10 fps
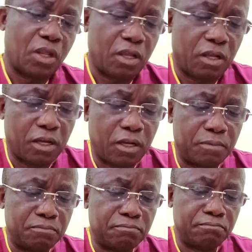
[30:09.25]

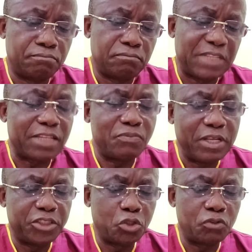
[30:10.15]
that may
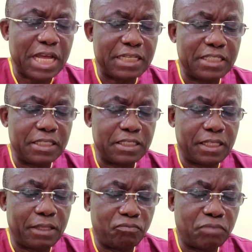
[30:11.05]
show that
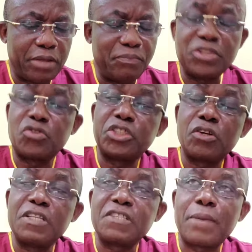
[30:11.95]
the
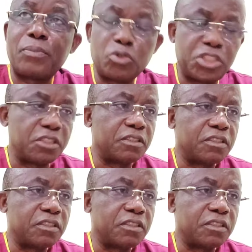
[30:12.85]
menstruation is approaching.